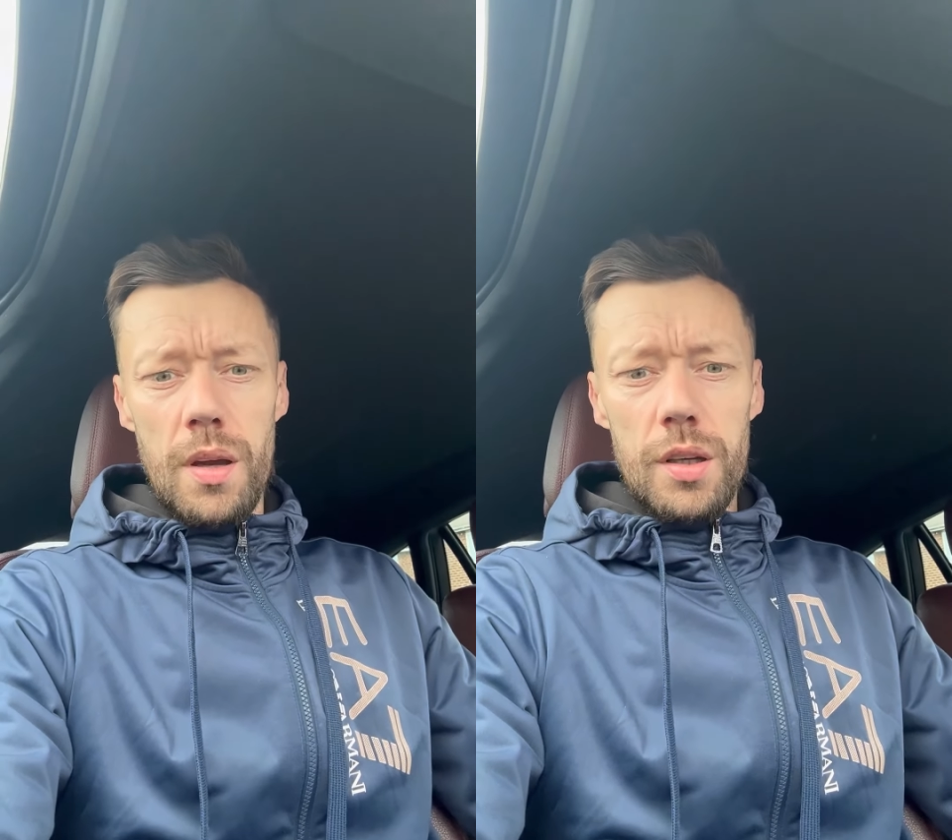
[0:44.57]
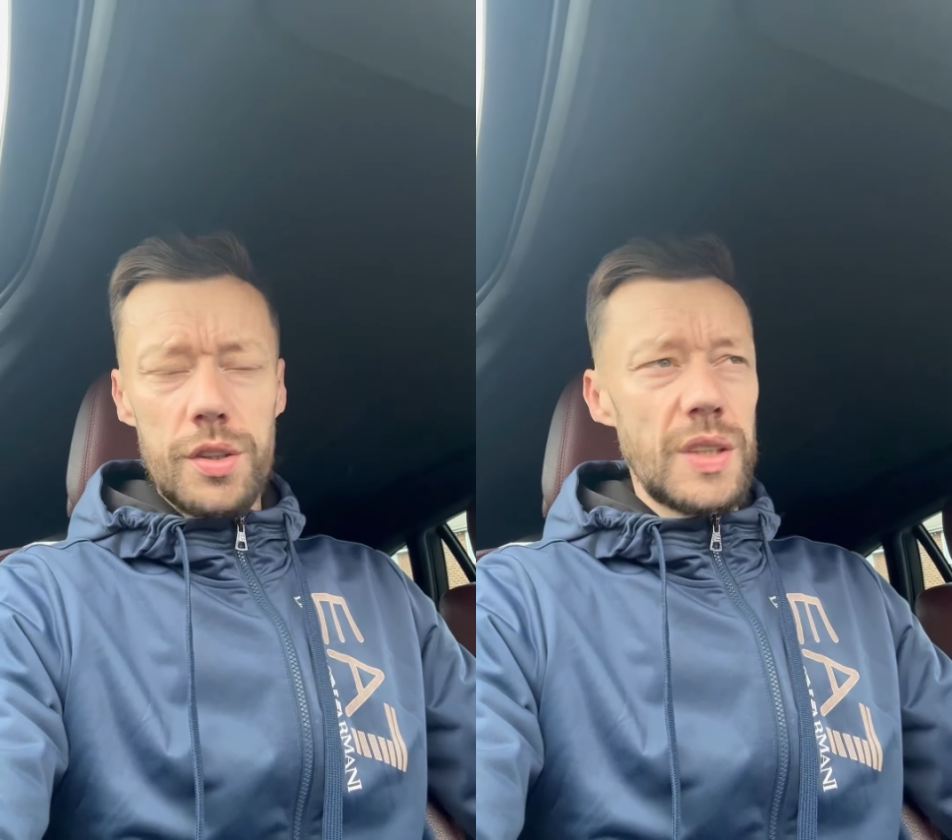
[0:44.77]

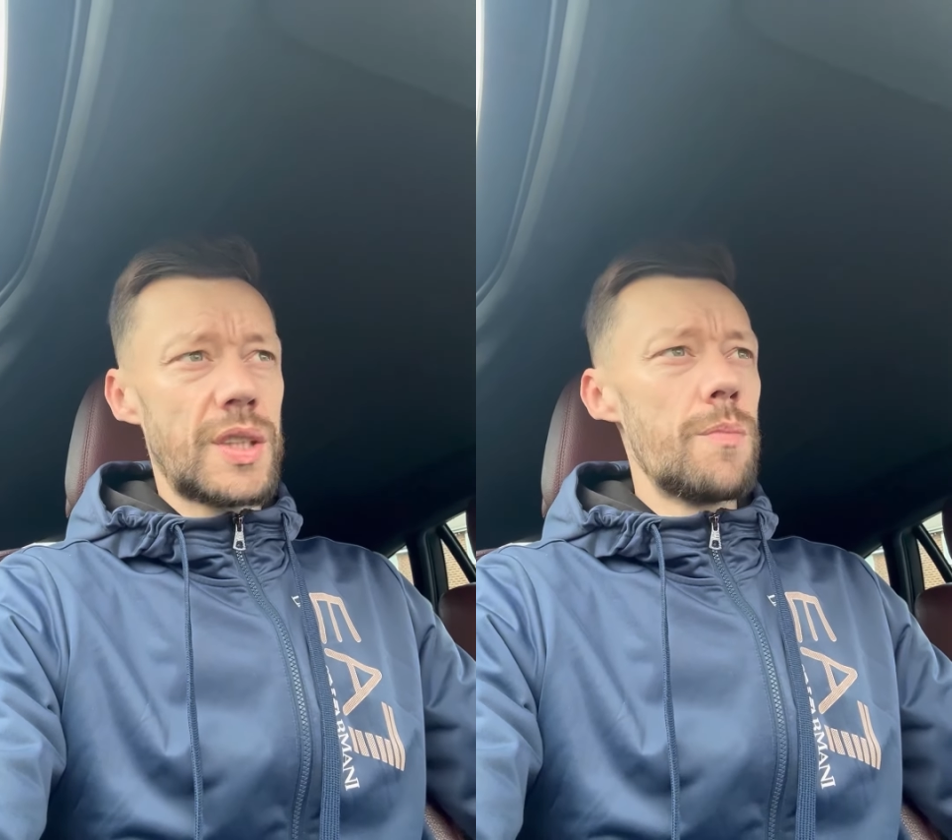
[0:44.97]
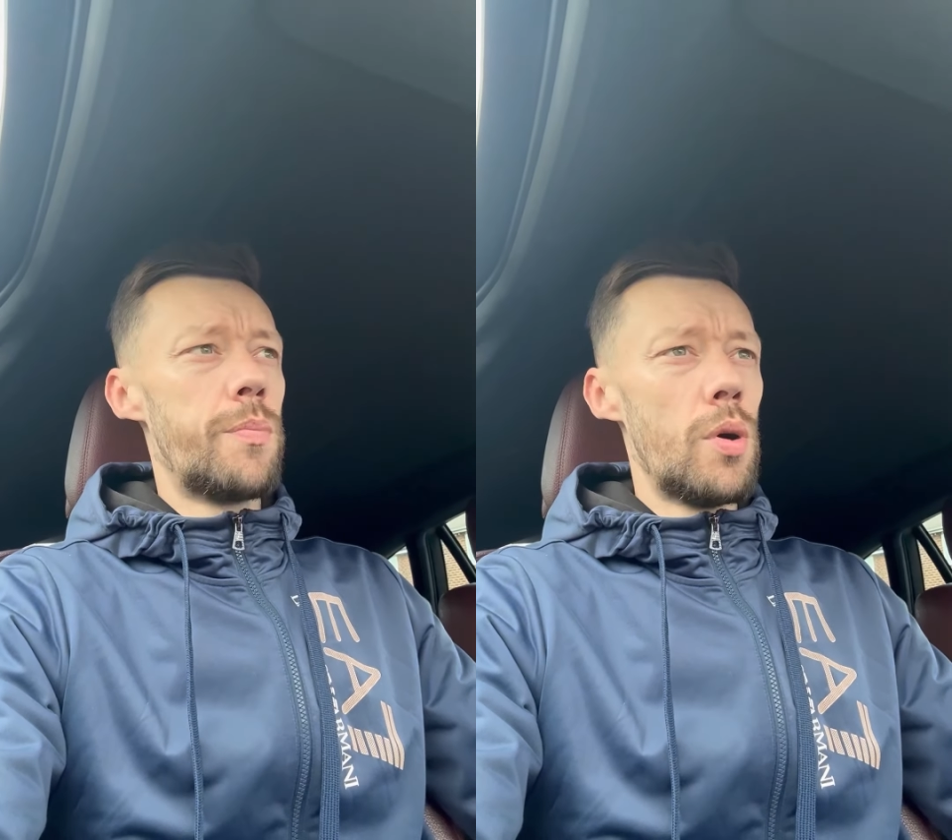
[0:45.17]
because it's
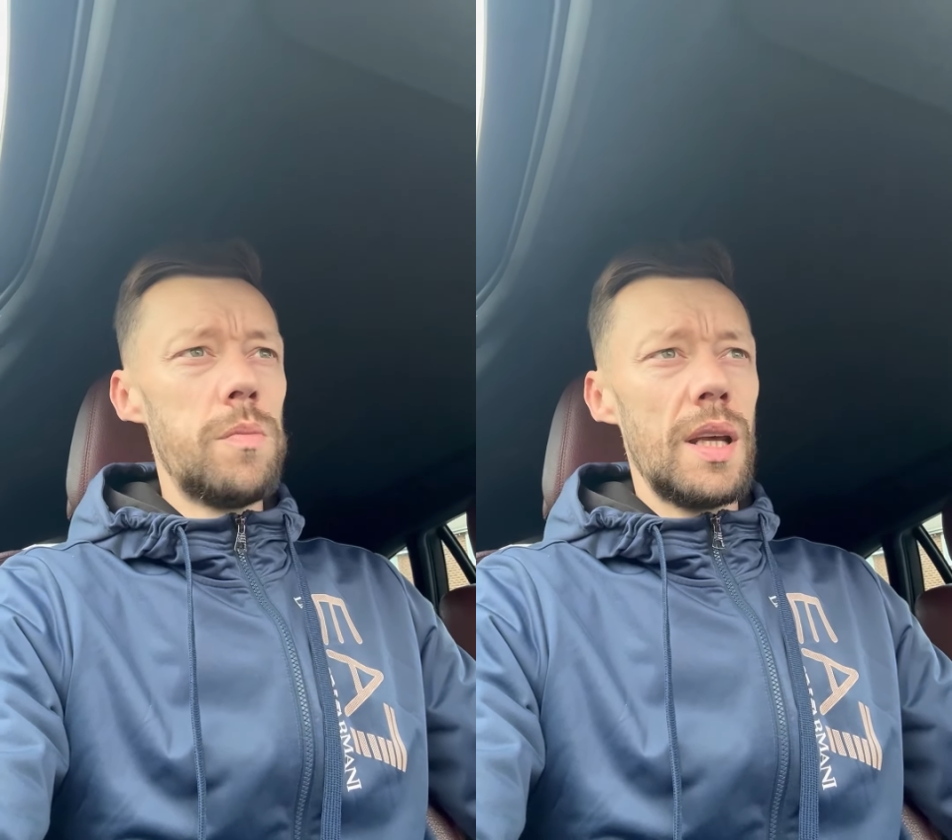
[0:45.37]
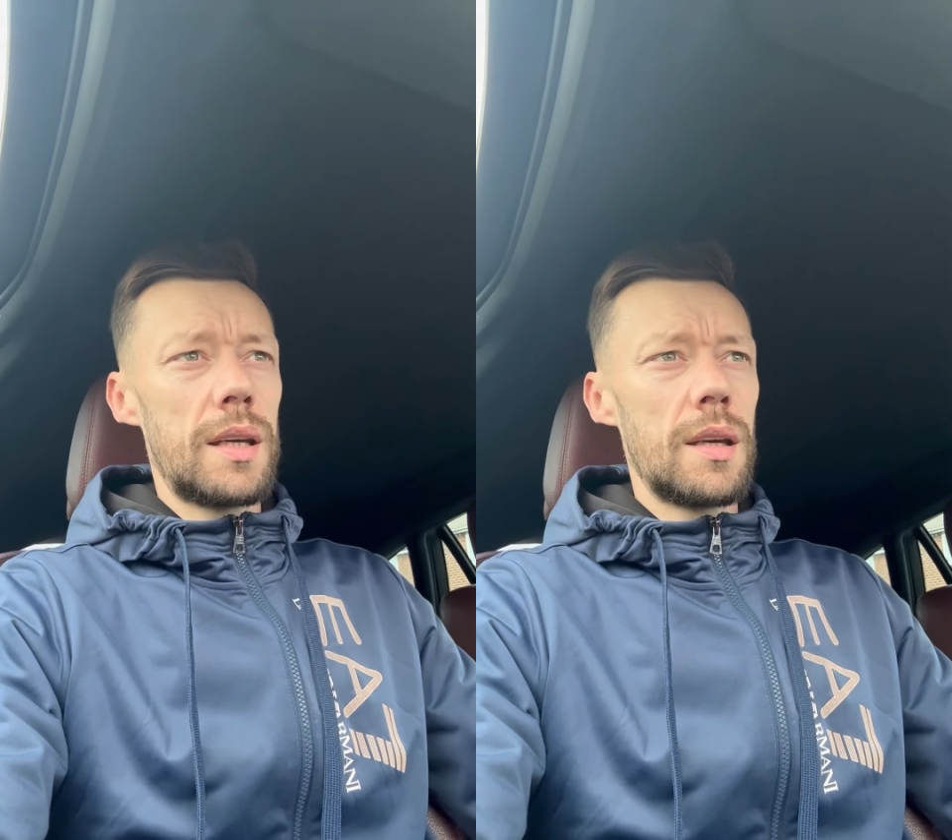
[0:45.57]
in
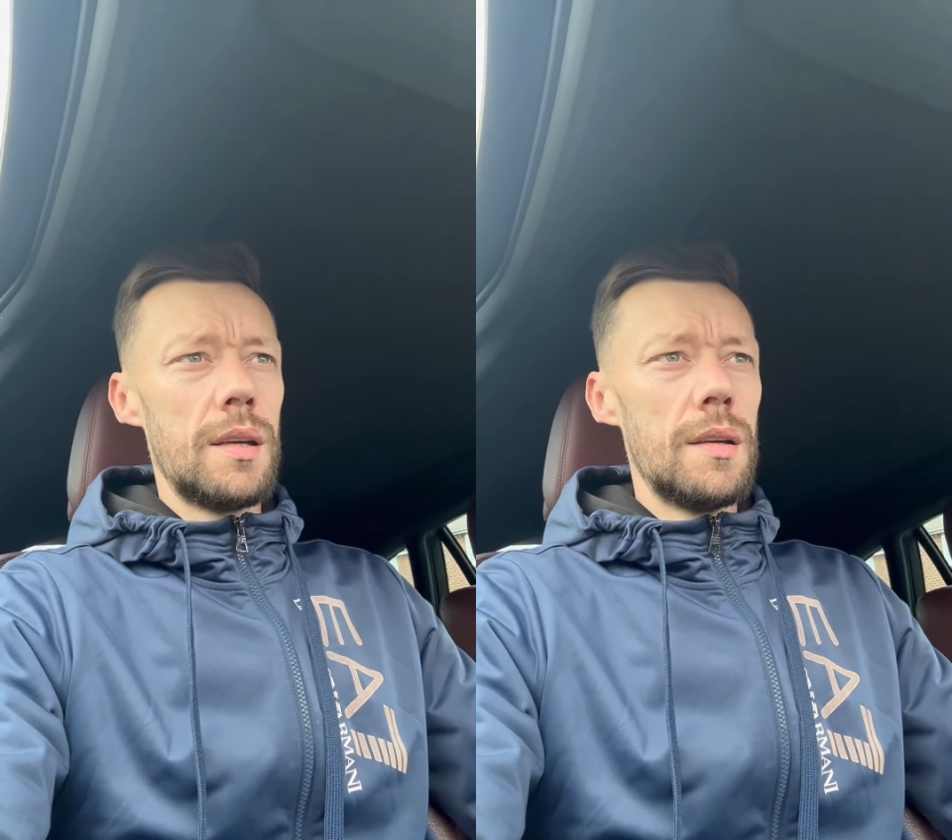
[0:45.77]
public.